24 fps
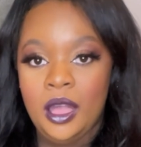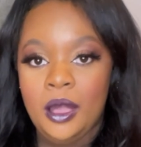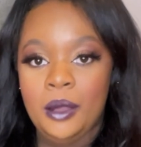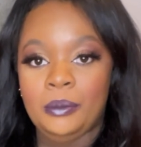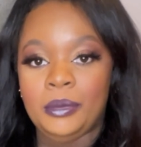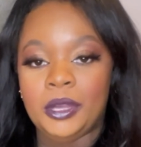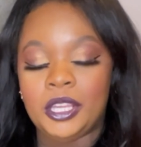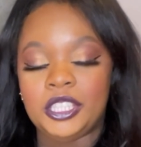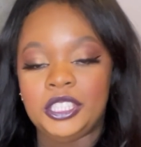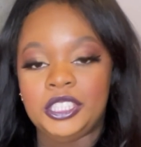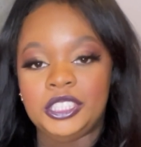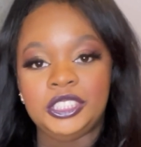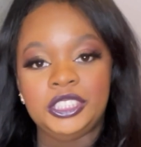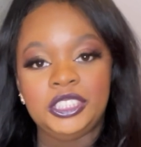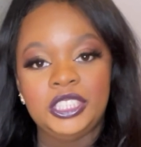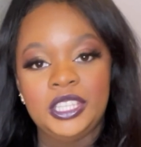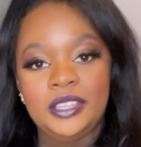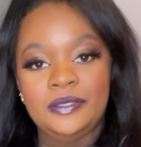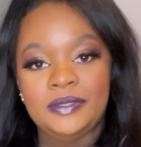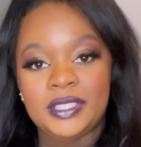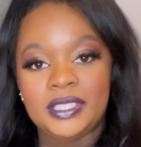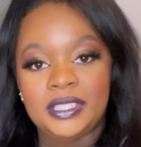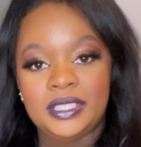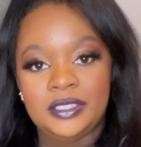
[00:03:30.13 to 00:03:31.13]
But usually
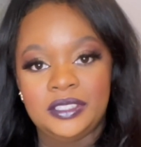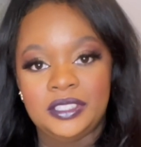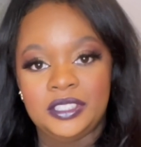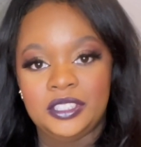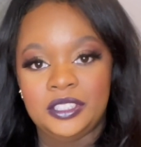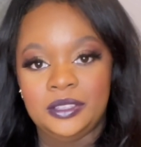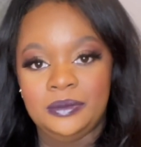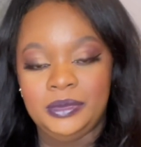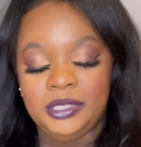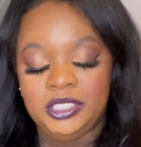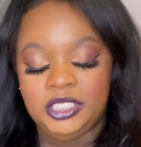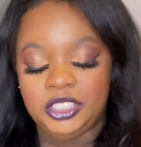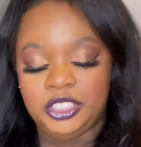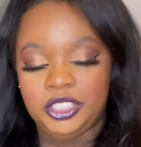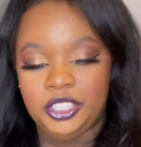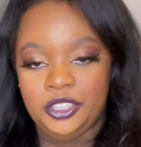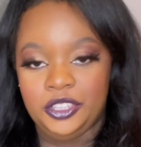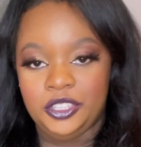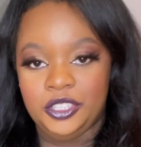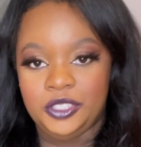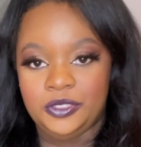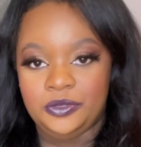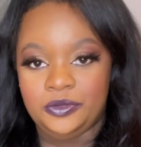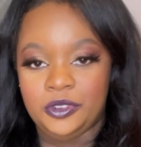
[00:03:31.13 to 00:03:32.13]
the system is
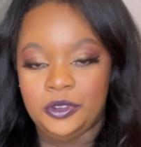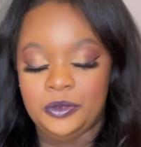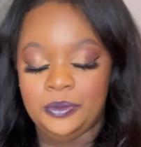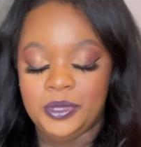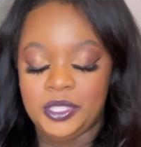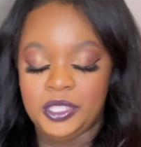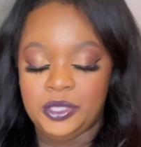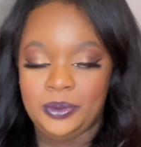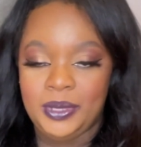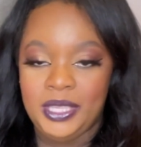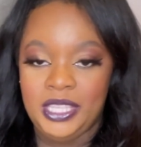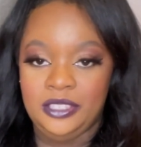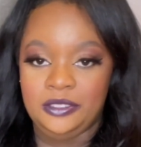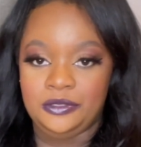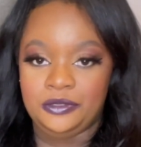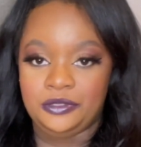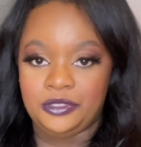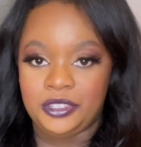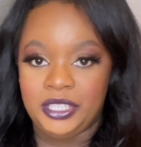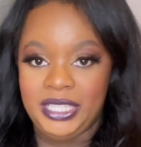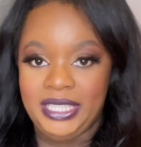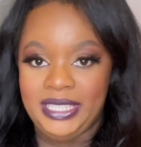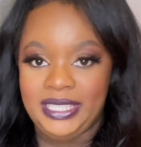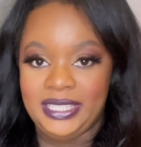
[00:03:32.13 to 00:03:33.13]
used for between
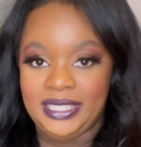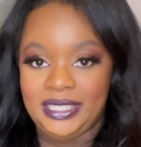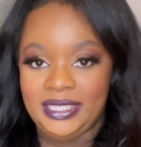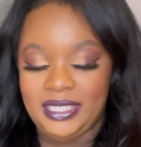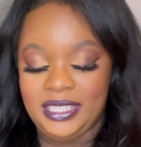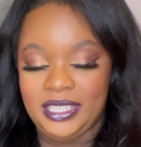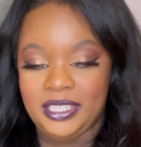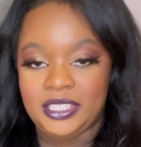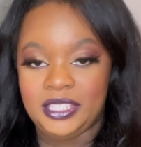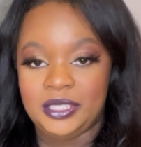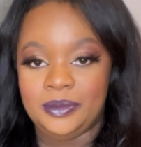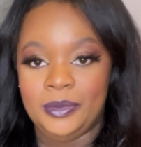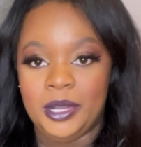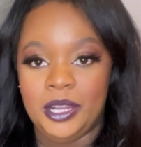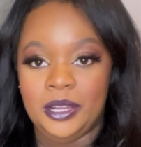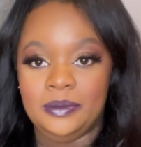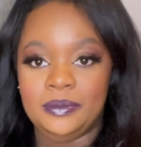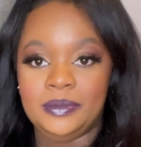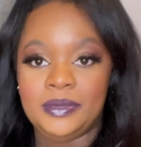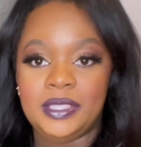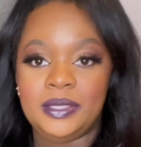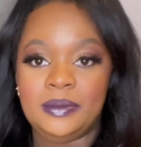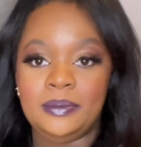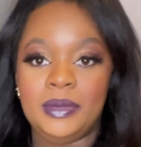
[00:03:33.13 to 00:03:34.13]
3 to 6
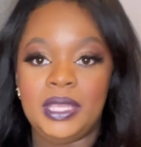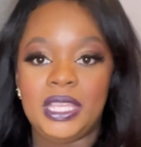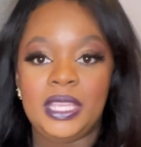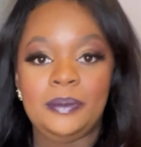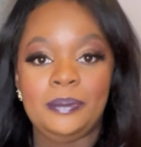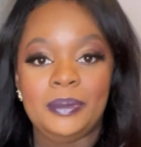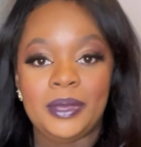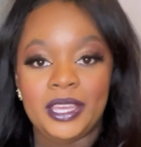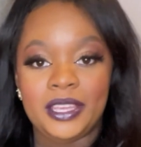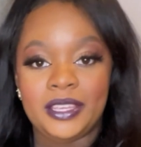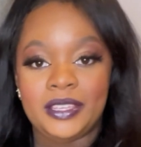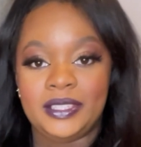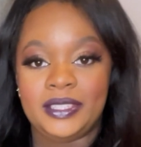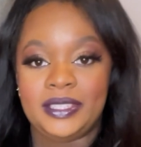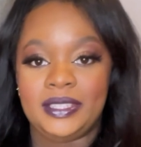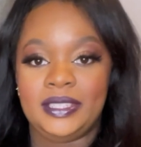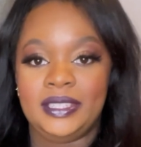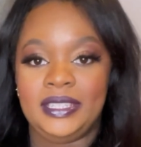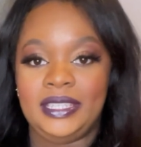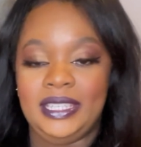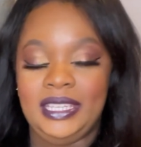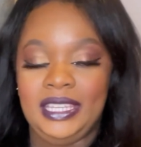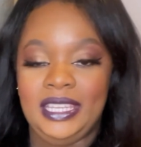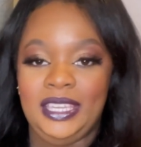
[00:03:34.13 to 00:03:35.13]
months. Me
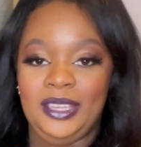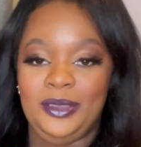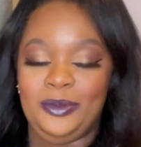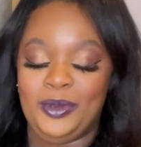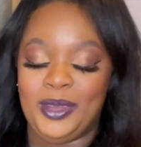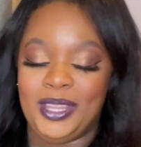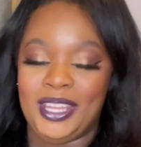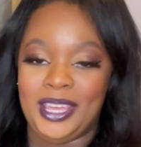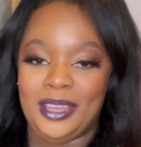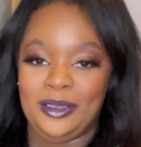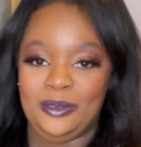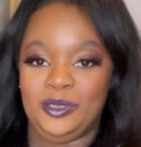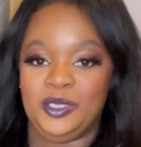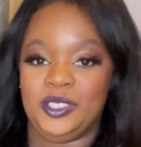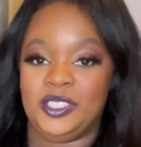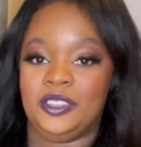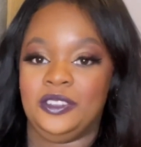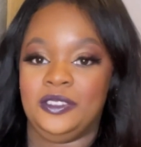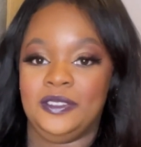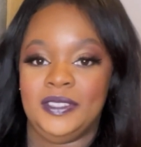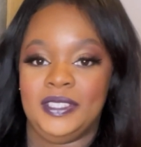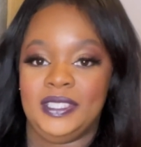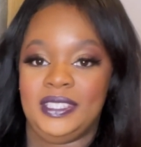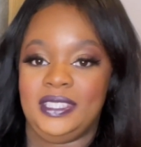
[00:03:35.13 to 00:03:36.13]
personally, when I was
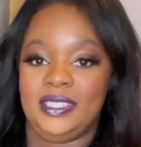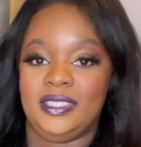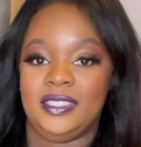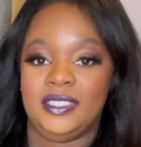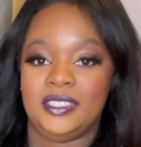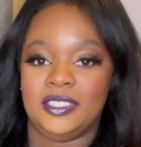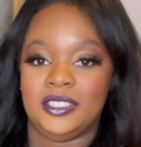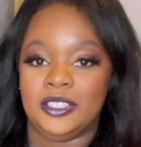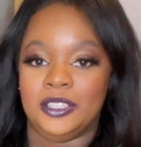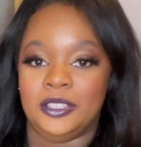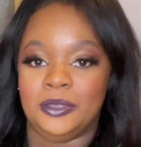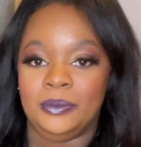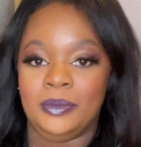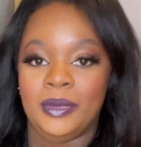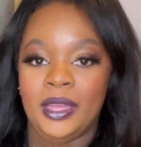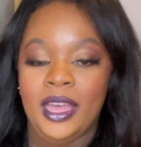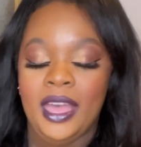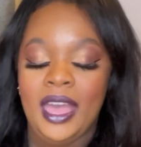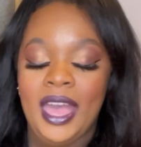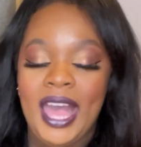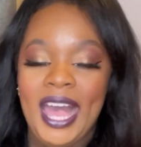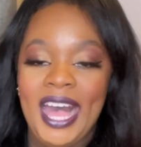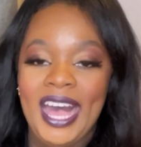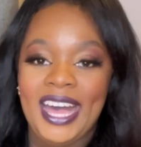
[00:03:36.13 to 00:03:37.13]
on the system,
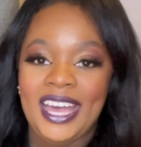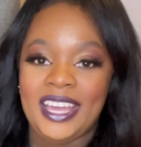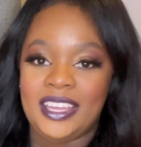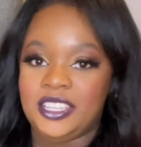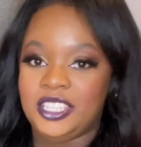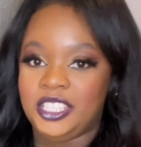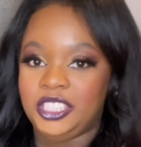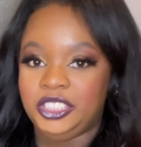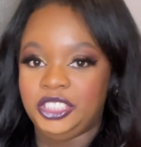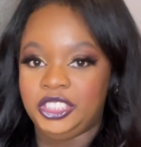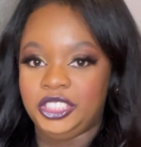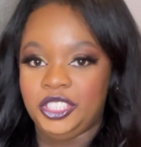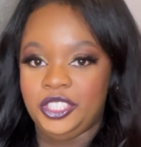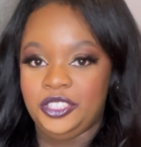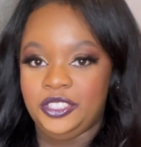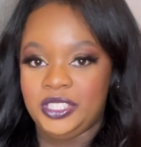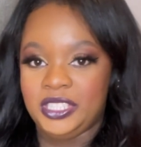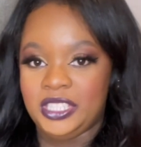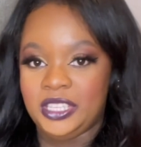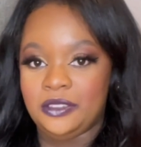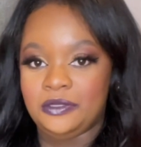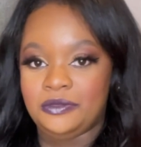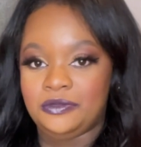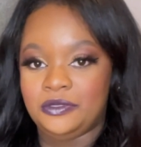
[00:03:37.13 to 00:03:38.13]
I did use
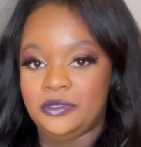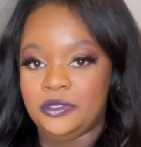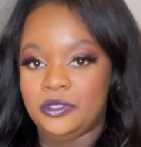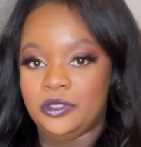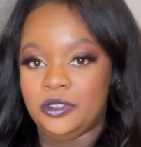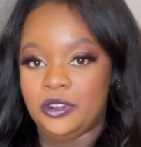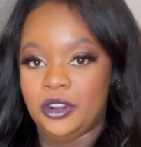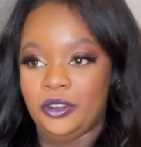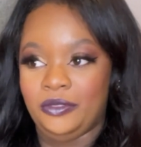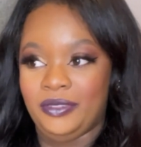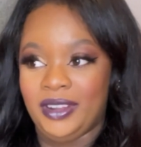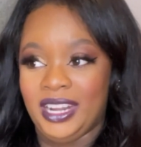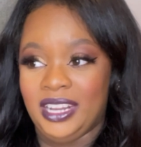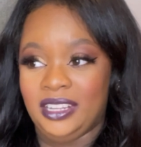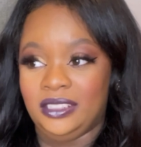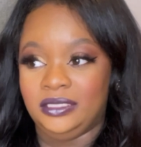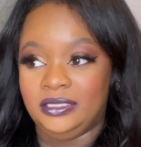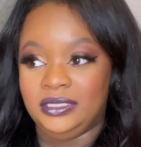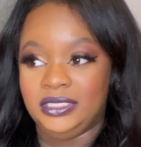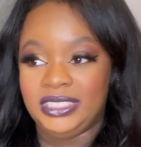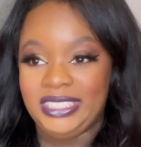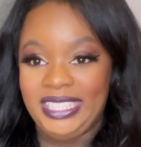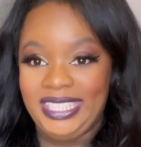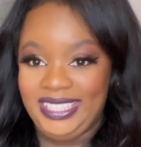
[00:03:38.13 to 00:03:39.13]
it for
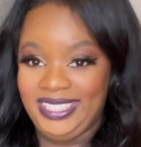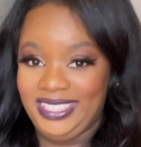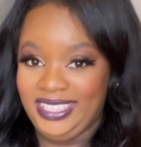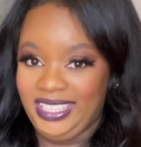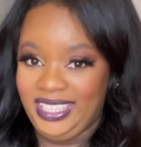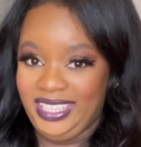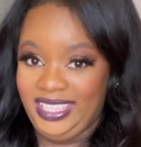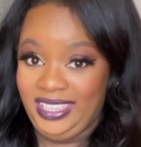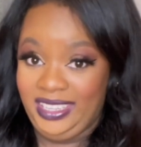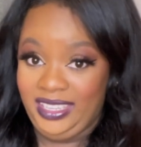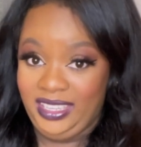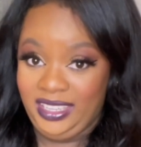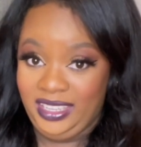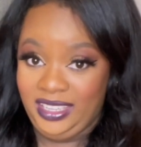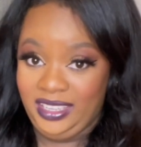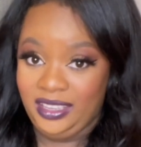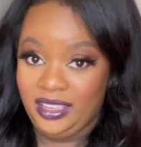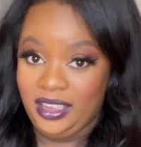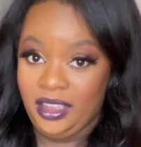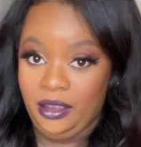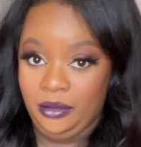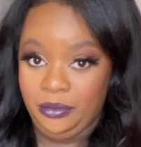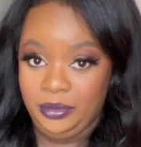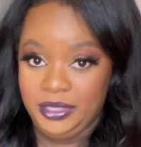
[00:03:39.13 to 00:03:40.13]
around a year,
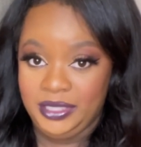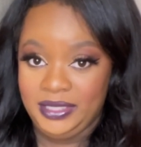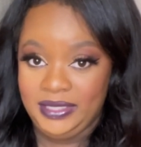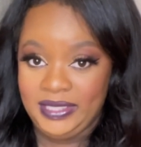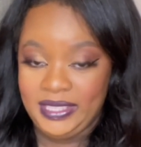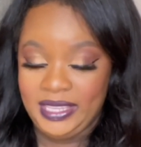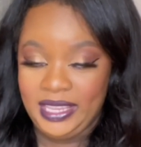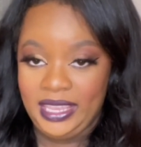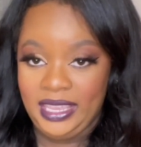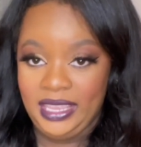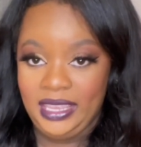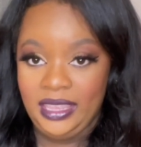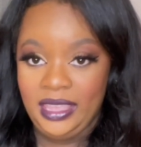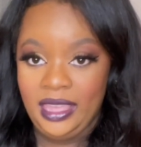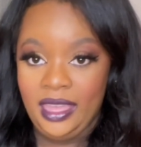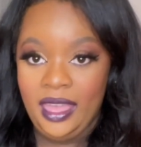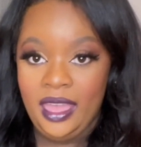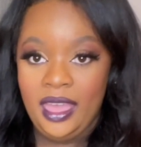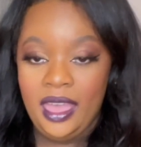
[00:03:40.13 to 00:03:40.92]
I would say.